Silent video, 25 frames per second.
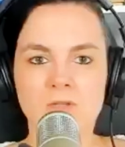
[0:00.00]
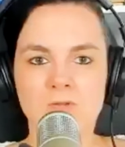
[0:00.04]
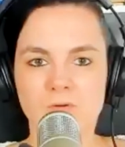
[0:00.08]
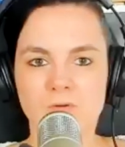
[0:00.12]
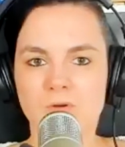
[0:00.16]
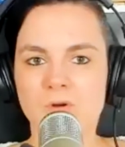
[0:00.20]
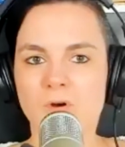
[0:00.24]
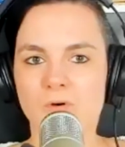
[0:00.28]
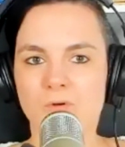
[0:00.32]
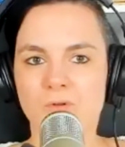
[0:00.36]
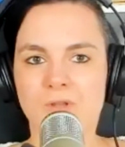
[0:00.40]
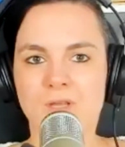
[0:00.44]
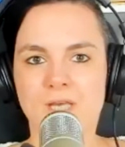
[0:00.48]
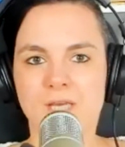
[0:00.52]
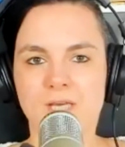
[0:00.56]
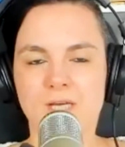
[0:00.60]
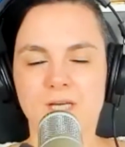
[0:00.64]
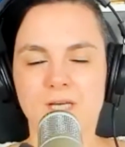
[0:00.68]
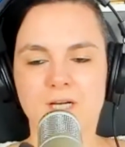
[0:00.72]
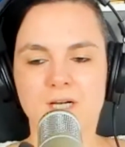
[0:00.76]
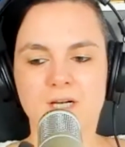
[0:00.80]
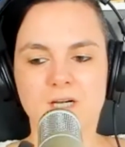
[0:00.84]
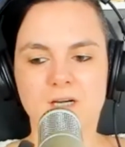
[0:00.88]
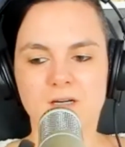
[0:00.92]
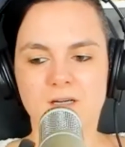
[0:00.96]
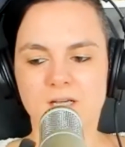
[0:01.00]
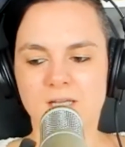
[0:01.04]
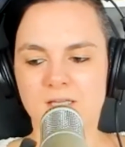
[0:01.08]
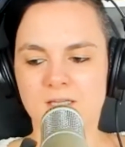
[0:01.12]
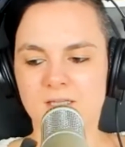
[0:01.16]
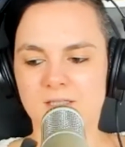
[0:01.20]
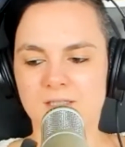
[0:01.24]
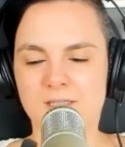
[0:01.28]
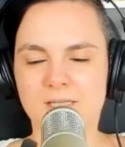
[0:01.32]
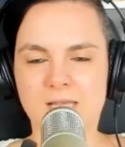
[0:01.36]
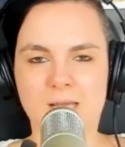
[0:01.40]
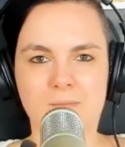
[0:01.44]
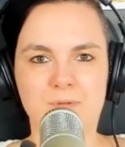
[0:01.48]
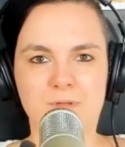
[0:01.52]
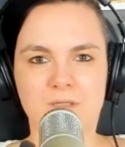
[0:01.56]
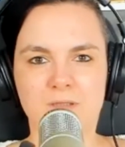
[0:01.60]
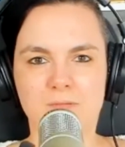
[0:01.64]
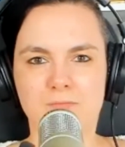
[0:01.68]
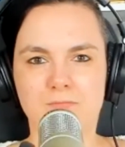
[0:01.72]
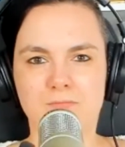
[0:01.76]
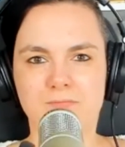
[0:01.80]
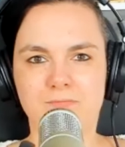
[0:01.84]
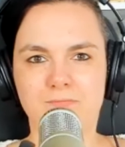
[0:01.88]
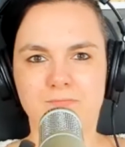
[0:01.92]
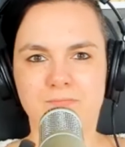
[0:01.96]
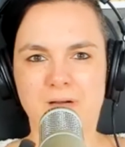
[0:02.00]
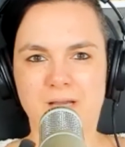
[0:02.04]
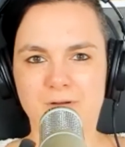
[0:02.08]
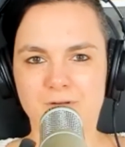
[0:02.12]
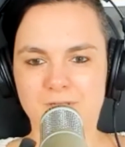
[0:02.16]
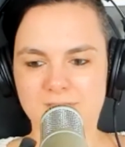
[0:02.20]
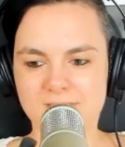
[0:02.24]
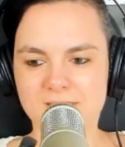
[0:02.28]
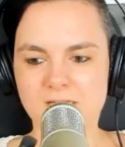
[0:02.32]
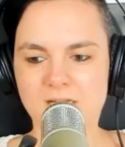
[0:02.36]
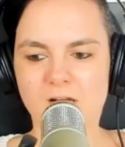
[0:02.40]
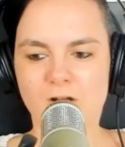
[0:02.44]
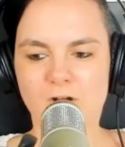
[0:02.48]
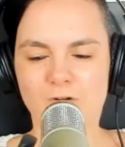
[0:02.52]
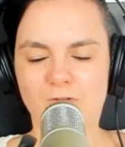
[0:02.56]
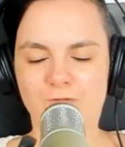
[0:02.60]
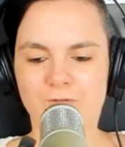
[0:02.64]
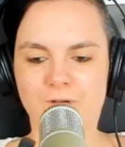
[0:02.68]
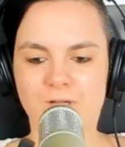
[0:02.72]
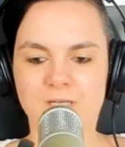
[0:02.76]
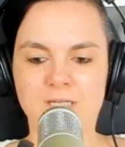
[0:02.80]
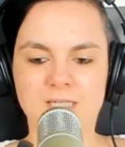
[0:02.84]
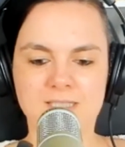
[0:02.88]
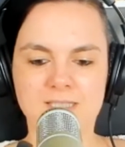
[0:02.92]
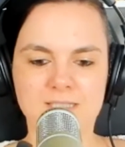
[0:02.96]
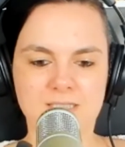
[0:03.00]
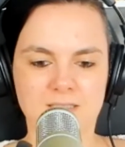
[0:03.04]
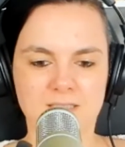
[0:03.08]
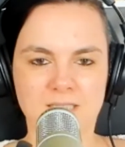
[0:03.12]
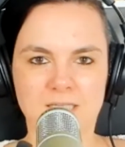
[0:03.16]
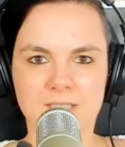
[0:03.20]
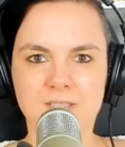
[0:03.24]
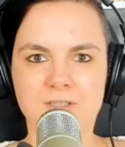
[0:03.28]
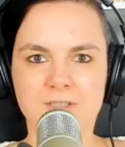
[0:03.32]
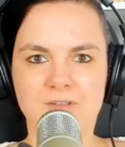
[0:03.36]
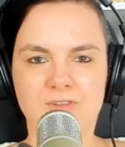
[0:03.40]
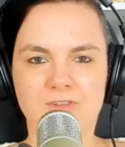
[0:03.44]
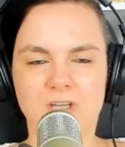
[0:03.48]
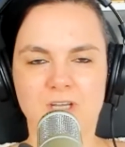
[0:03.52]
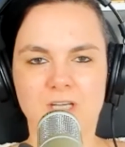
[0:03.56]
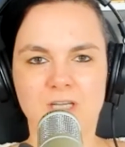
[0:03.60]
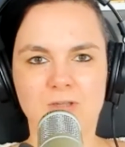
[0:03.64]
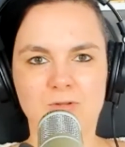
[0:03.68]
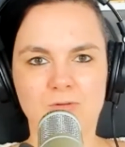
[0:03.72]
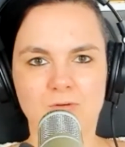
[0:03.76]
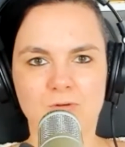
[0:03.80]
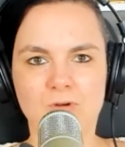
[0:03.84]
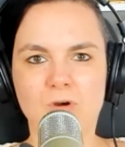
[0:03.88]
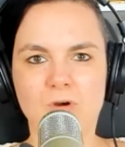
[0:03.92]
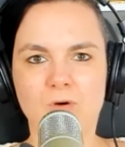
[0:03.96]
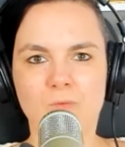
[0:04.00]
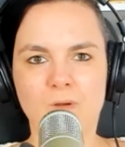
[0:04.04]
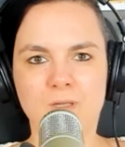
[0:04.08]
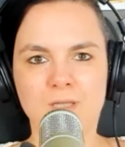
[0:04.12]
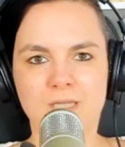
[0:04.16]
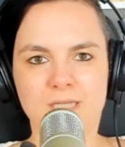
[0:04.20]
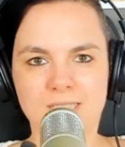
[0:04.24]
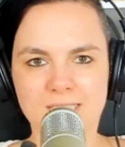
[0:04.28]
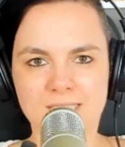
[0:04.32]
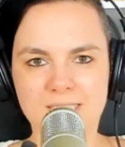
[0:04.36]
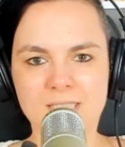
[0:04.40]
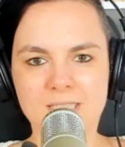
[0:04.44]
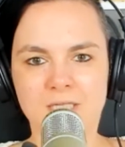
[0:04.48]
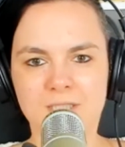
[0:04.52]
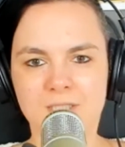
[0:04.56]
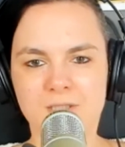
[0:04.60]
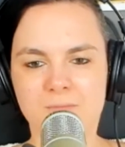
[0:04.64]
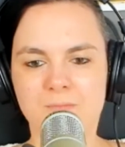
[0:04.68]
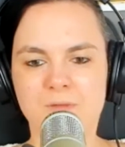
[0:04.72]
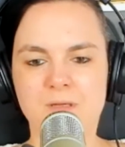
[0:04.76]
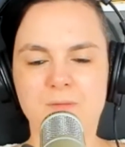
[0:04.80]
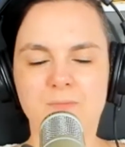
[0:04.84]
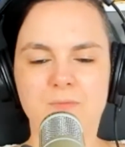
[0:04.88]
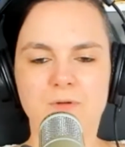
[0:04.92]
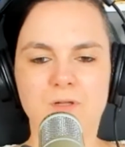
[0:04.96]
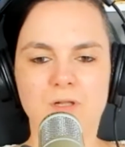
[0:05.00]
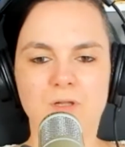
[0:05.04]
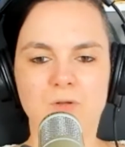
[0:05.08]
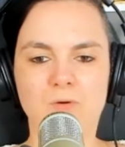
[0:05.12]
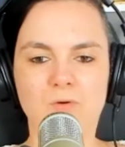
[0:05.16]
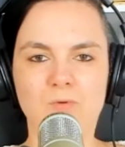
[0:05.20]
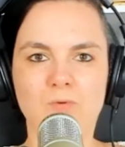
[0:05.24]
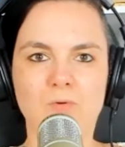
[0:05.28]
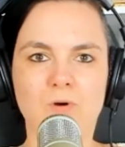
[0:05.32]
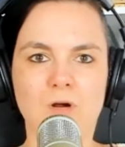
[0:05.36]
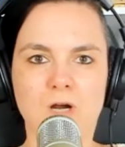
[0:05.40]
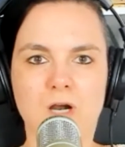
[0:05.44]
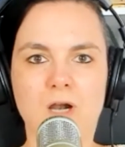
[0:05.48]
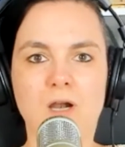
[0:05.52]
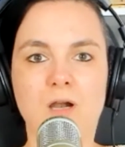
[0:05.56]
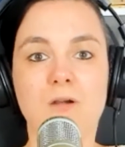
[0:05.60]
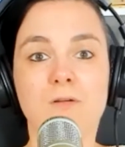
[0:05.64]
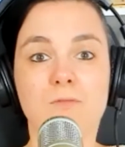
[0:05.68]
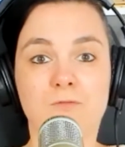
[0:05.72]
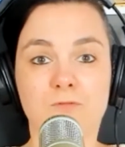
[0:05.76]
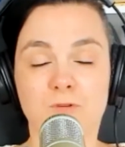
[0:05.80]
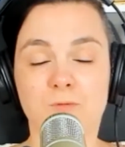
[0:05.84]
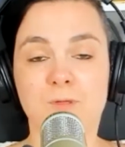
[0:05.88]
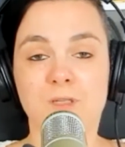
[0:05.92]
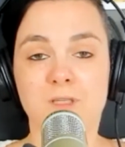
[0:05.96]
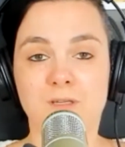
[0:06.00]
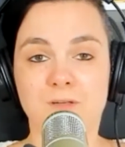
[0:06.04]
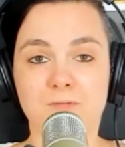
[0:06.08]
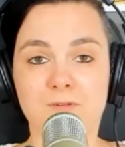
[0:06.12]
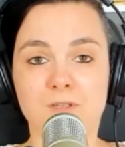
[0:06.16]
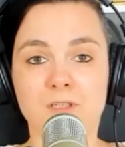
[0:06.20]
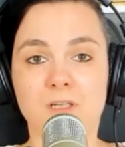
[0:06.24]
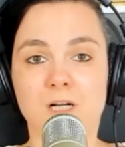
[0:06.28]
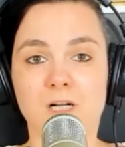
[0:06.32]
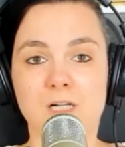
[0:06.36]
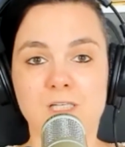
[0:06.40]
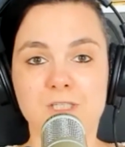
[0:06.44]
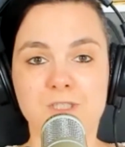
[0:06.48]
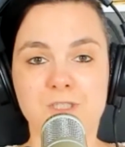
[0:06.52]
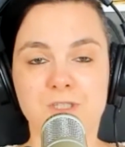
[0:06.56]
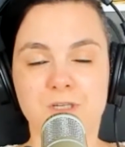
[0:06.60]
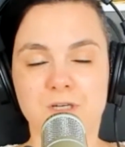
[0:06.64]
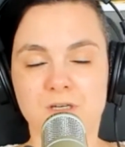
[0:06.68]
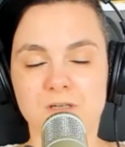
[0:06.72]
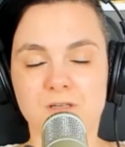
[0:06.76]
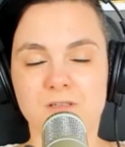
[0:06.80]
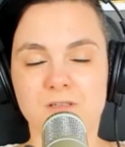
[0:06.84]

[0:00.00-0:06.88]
go there and adapt by yourself, and it's another thing to go and lead other people who are from a different culture.